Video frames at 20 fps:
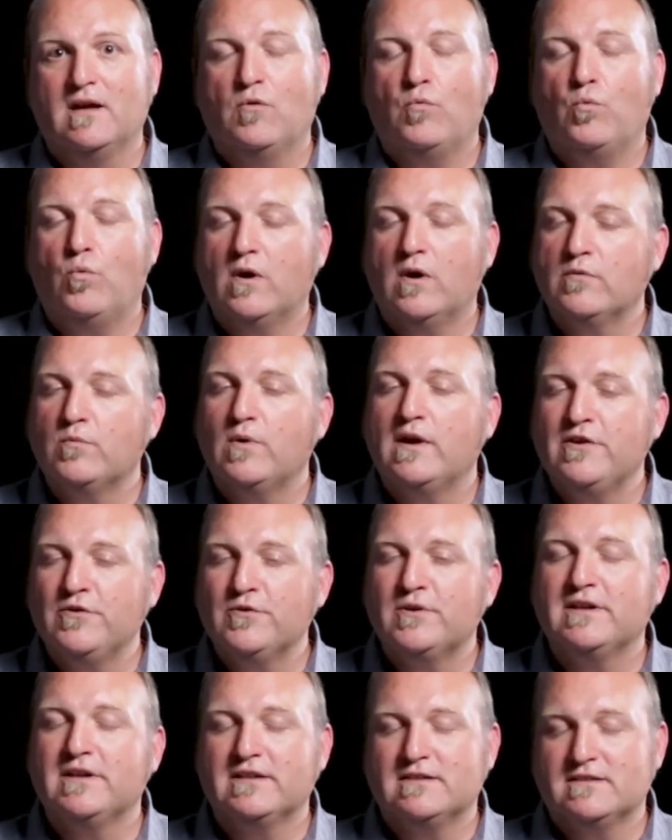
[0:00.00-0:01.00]
One way you
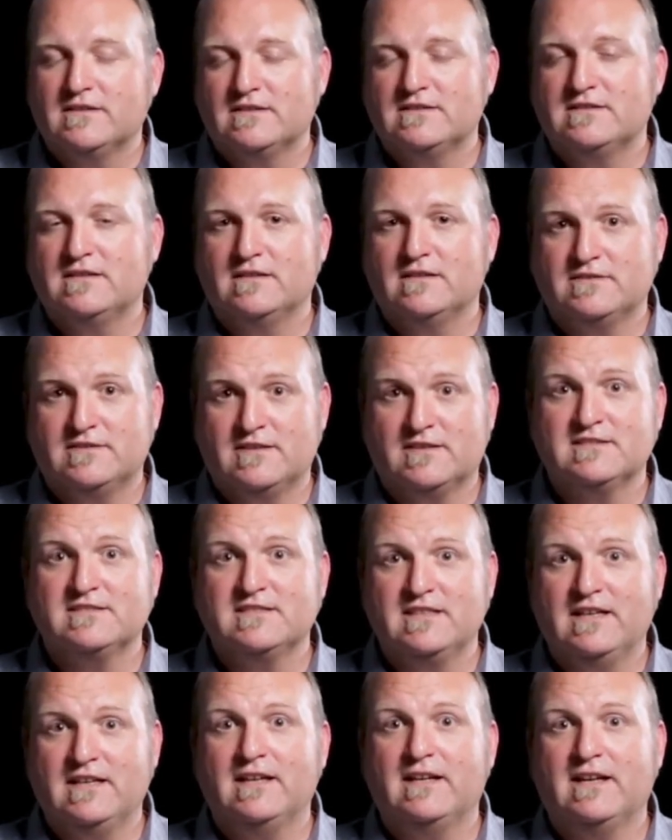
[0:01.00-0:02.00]
can
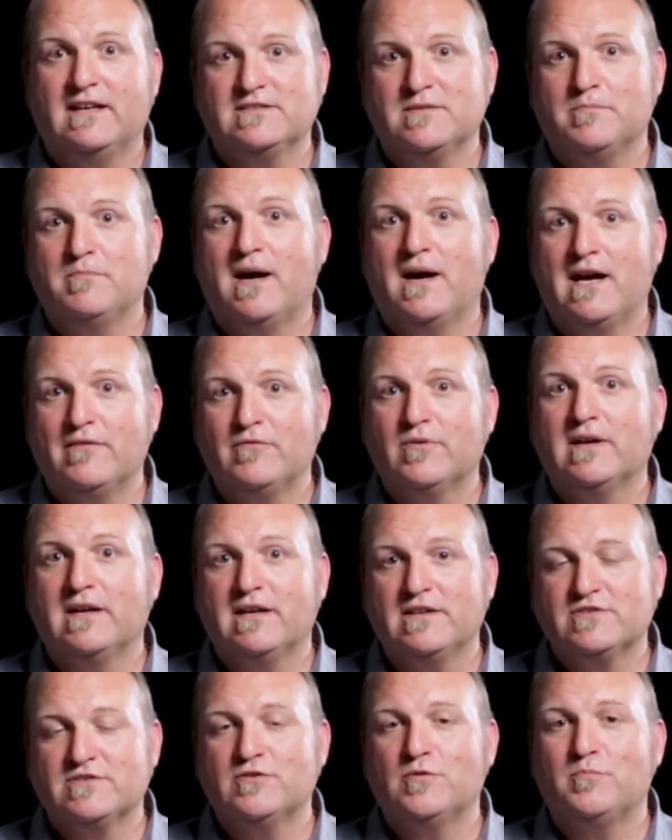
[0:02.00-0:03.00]
succeed as a
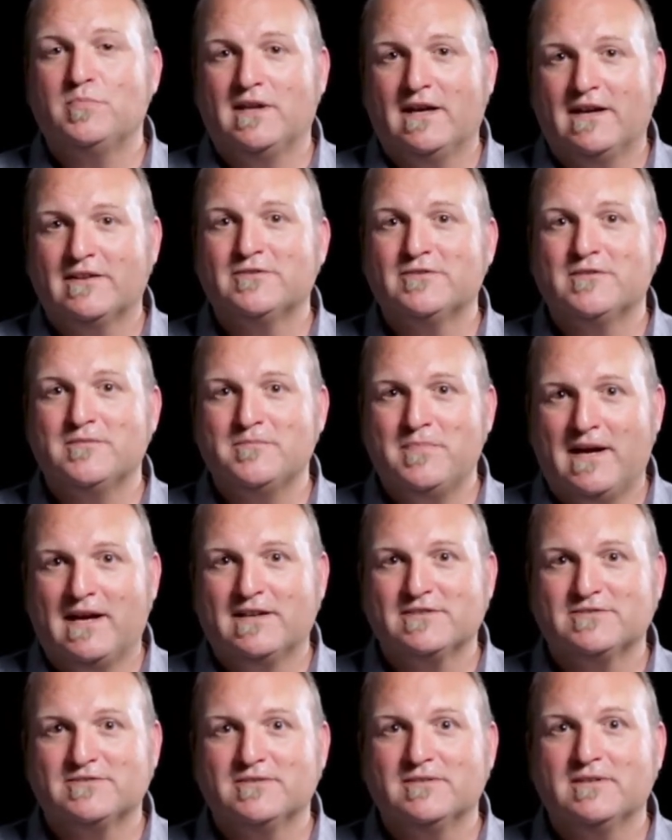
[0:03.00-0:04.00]
bivocational planter and
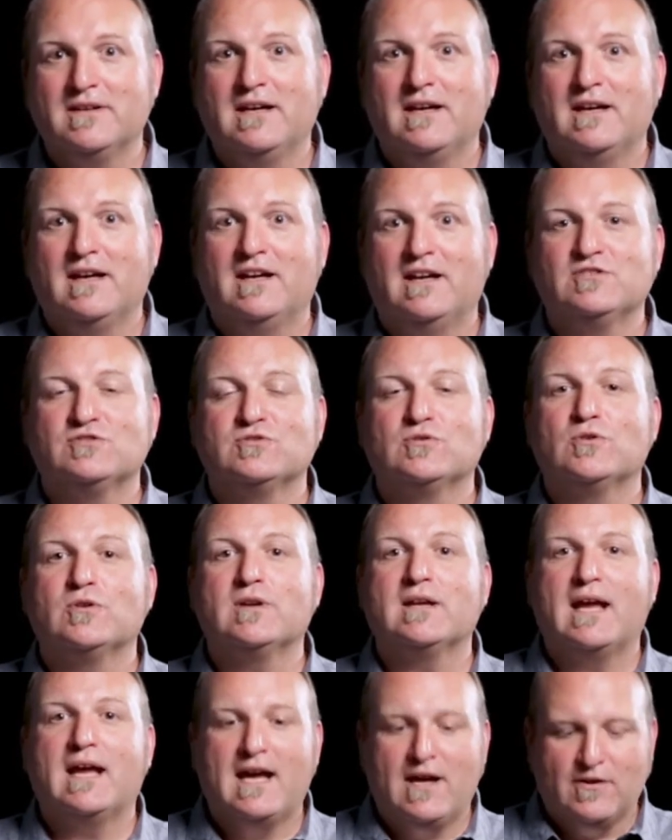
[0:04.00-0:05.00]
pastor is
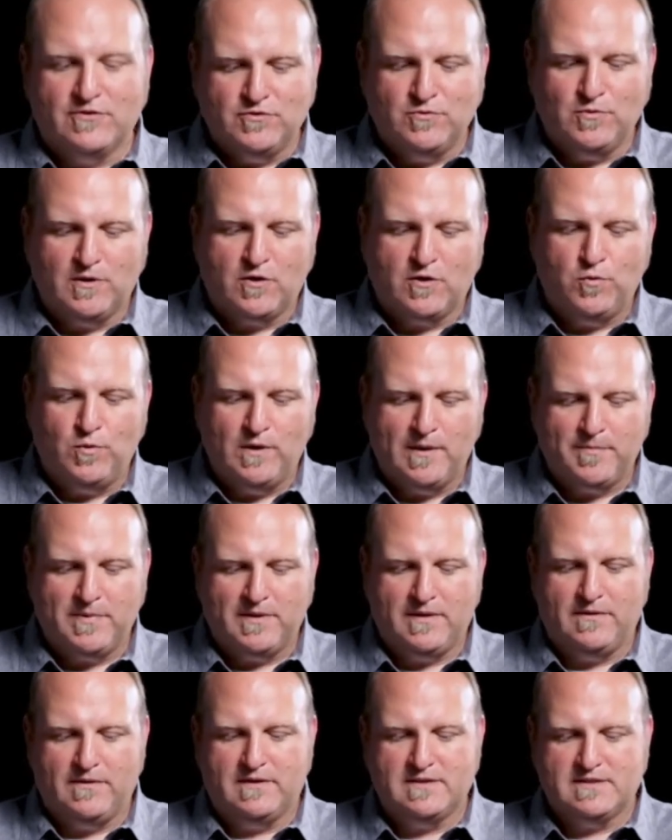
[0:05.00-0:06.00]
learning how to
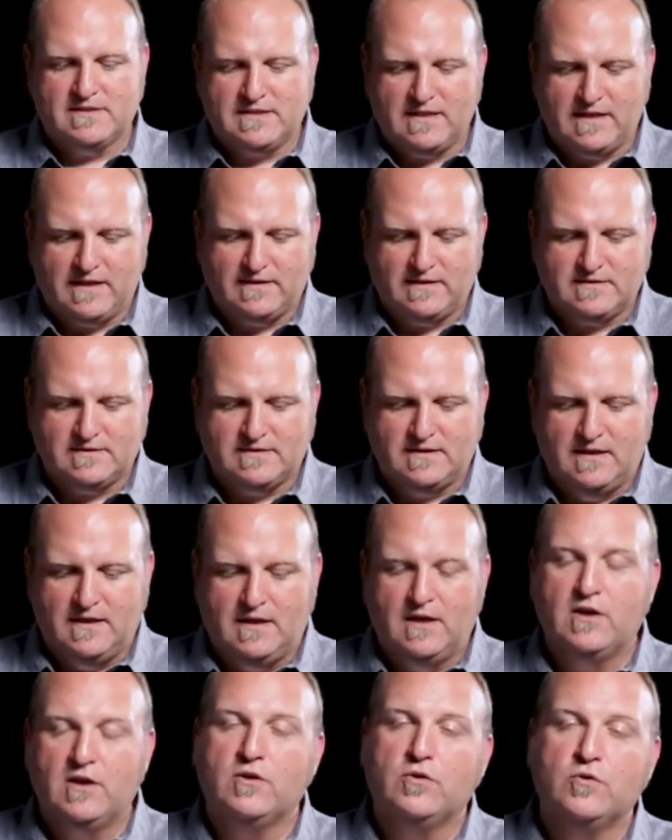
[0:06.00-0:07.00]
equip the saints.
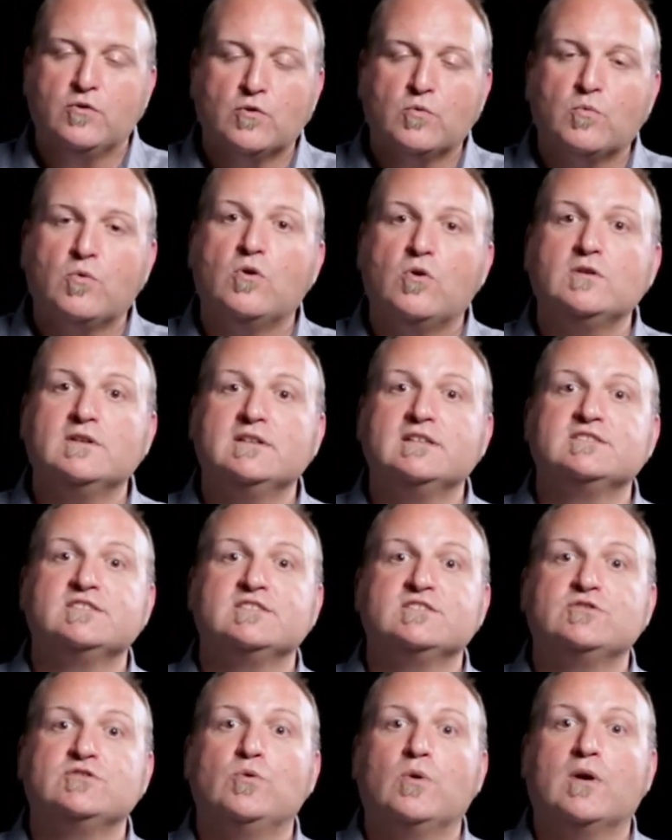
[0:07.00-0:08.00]
Your role
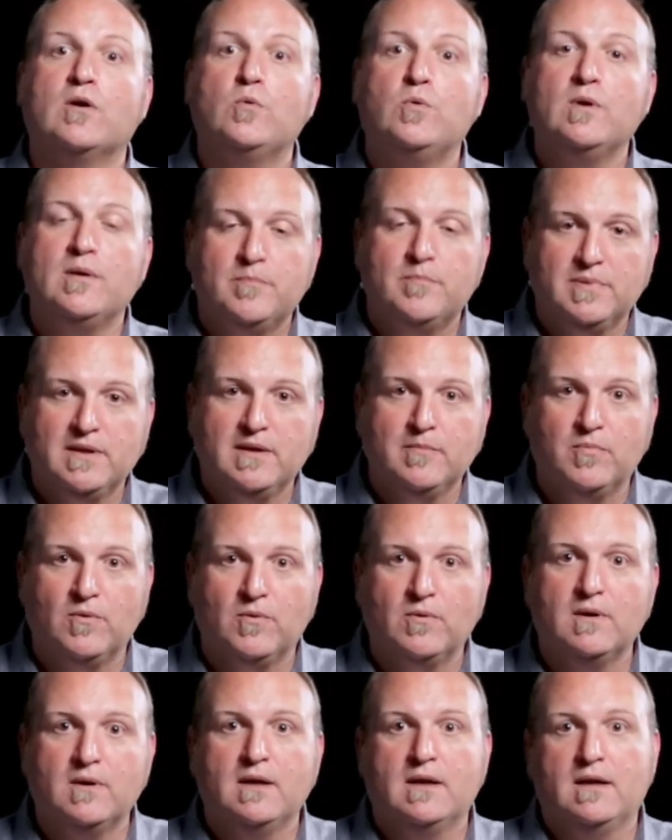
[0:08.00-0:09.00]
is to equip
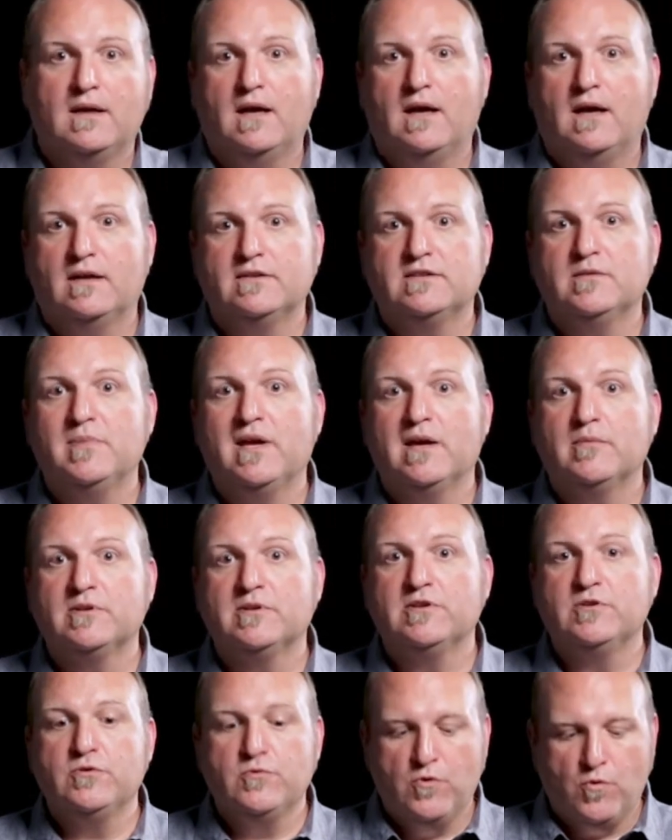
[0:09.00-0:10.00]
people to be able to
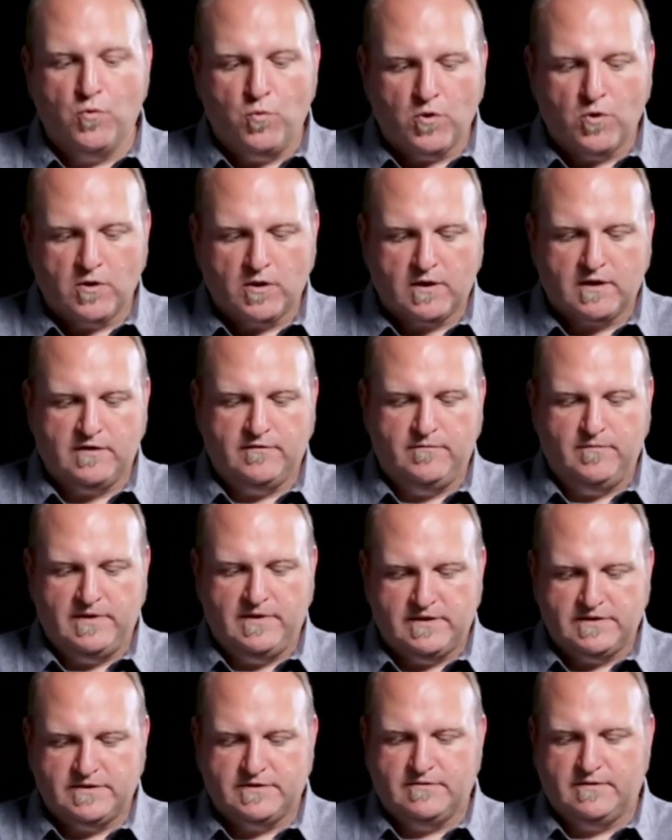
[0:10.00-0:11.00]
do the work of
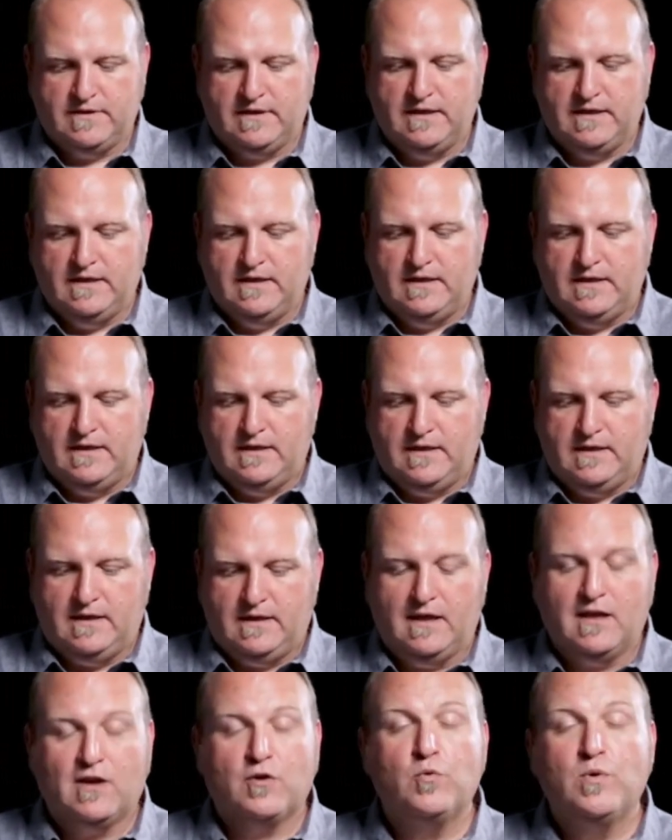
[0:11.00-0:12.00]
ministry.
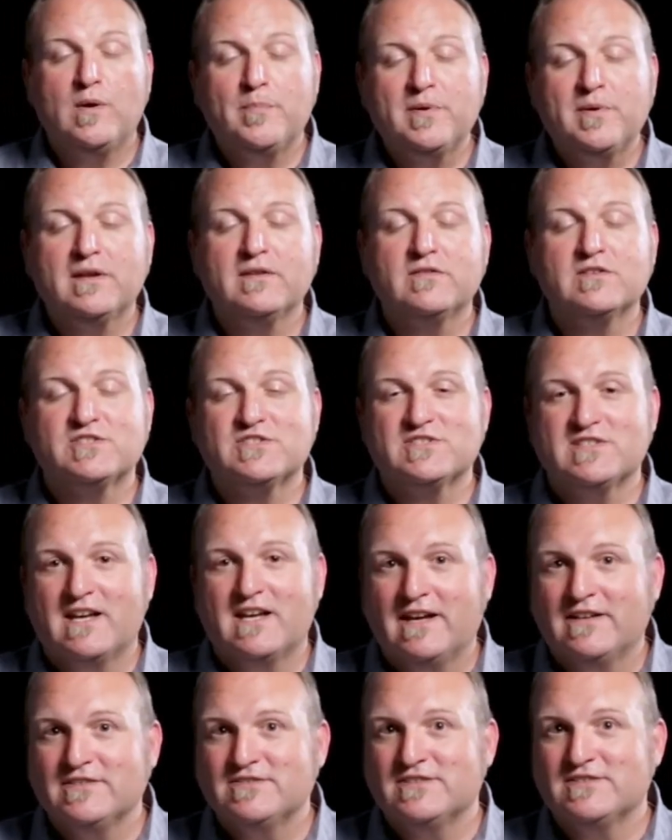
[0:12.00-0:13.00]
Equipping the
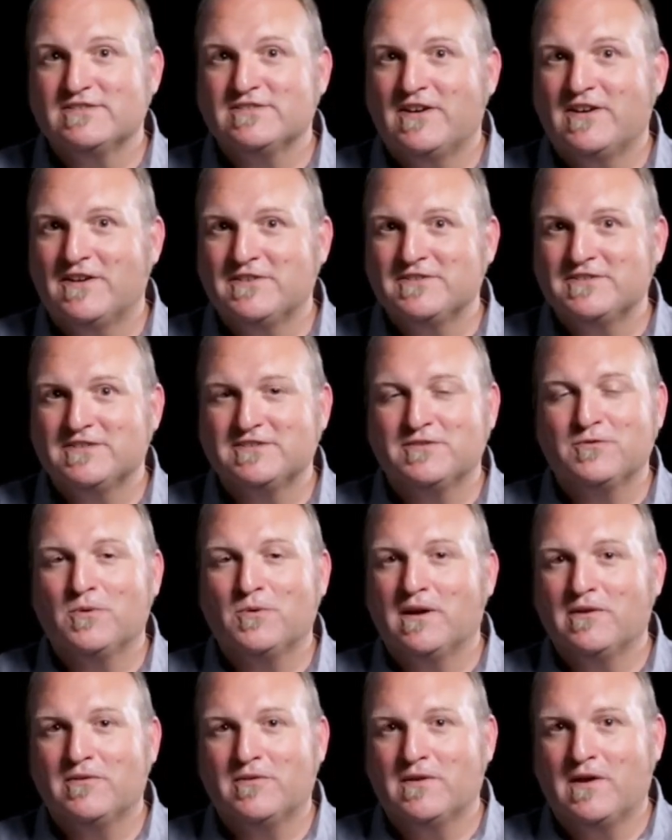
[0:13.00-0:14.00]
saints is not just
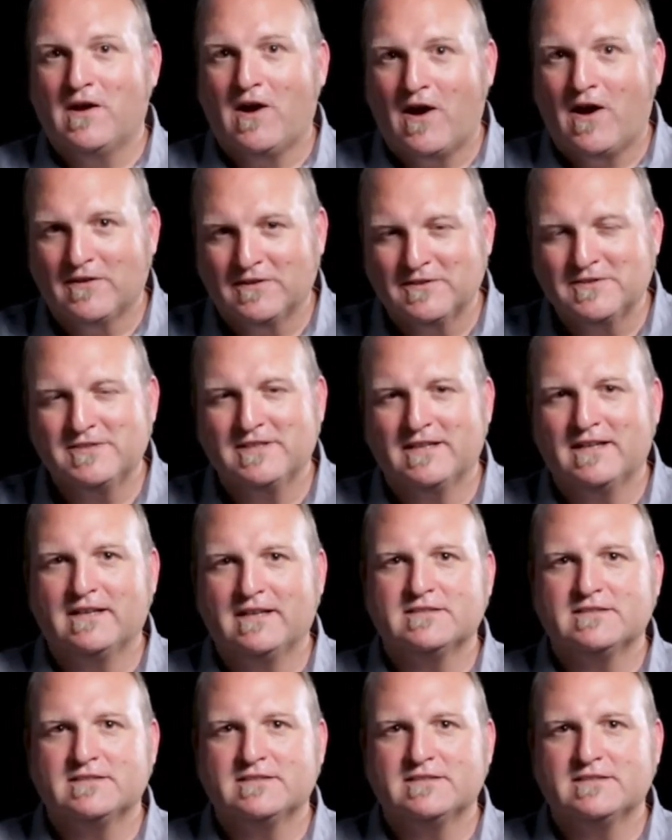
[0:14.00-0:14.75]
great theology.